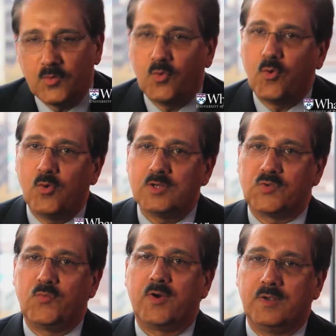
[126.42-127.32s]
who holds a
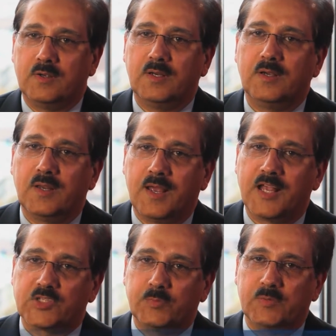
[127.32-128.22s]
Wharton degree has
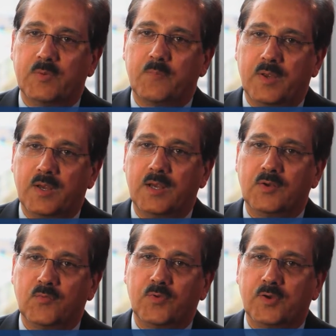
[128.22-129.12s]
to be prepared
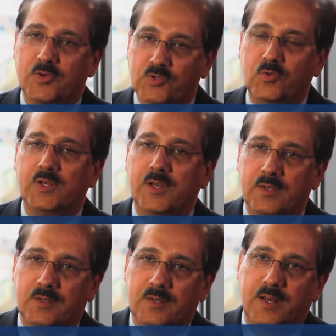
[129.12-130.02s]
for a truly
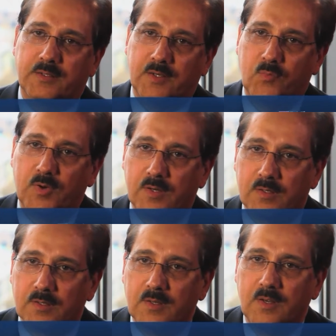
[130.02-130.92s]
interconnected world,
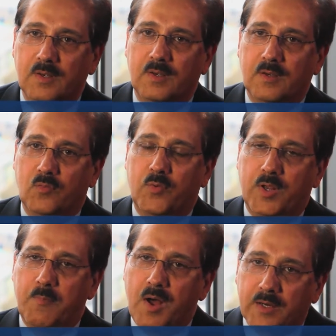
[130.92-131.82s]
where
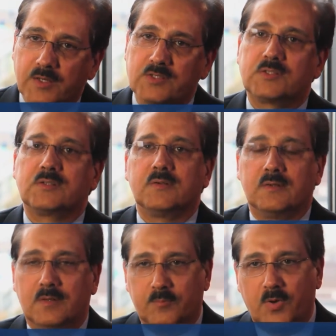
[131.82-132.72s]

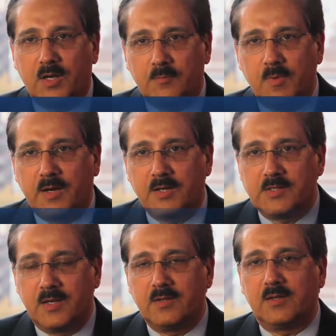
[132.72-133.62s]
product markets are
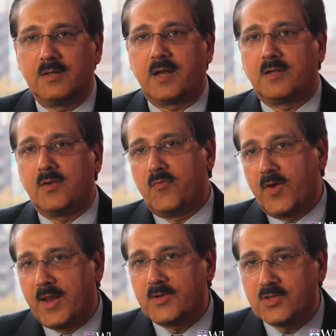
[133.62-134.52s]
interconnected,
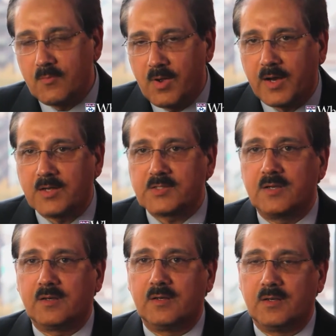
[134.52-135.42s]
financial markets are
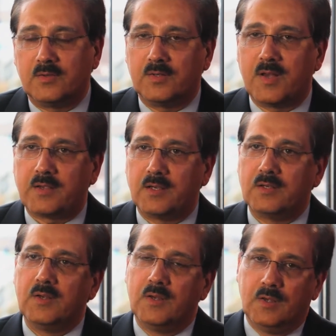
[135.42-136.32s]
interconnected,
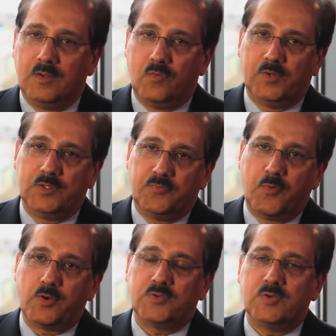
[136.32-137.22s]
where the
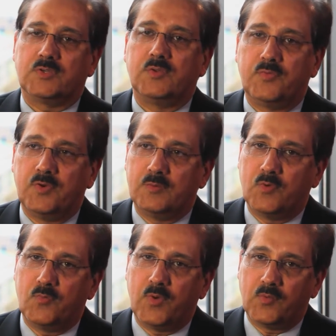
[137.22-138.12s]
fortunes of the firm
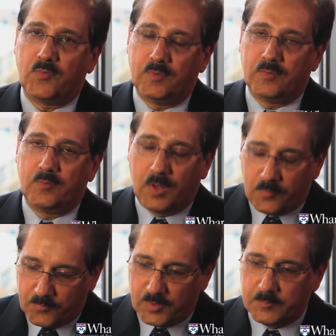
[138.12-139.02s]
of a
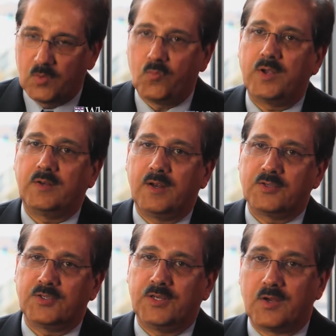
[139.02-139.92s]
firm in one
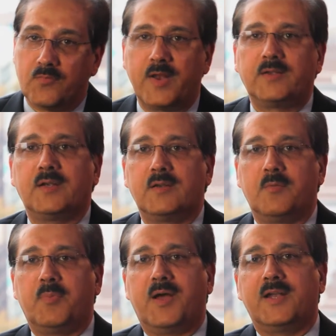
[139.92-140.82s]
country are affected
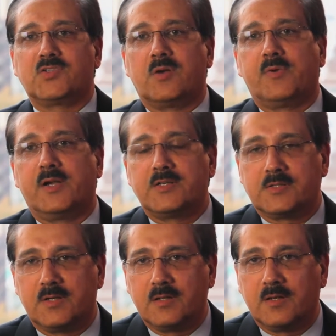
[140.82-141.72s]
by its operations in
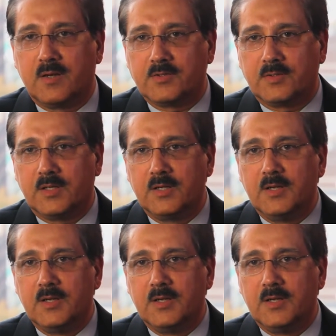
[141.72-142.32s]
another country.